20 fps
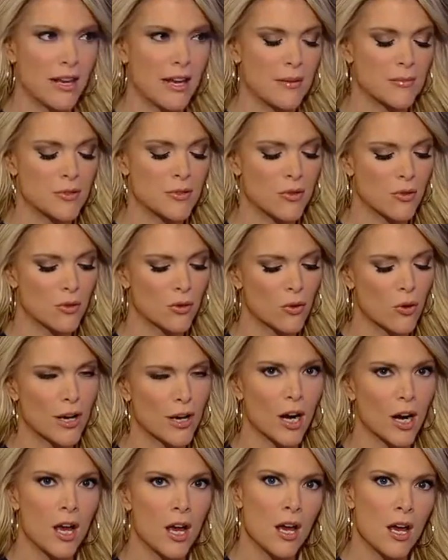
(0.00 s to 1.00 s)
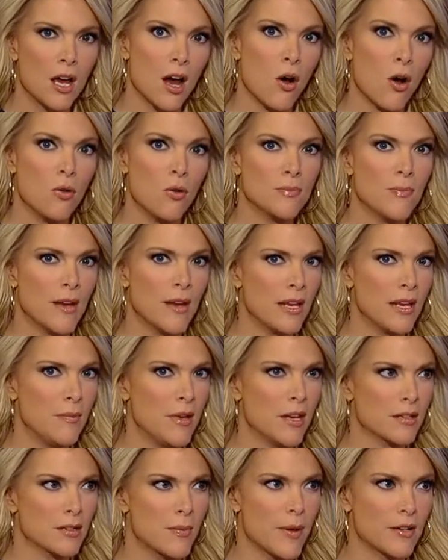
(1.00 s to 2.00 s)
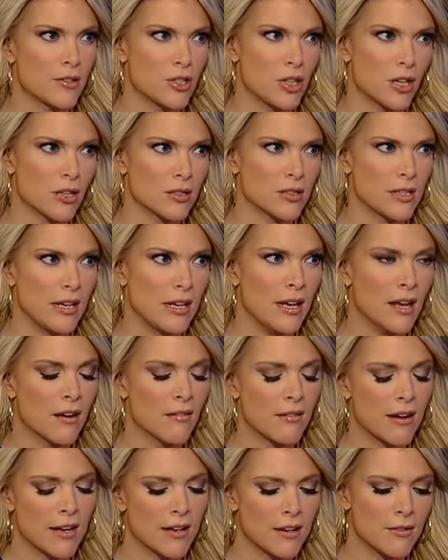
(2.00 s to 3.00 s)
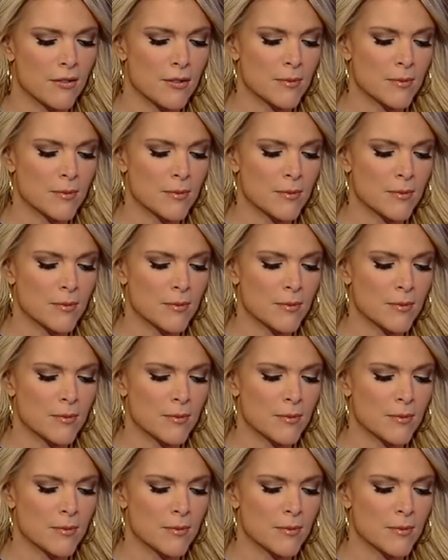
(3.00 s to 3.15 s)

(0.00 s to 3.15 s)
claims to the lawyer, oh, it was my emails about Chelsea, right?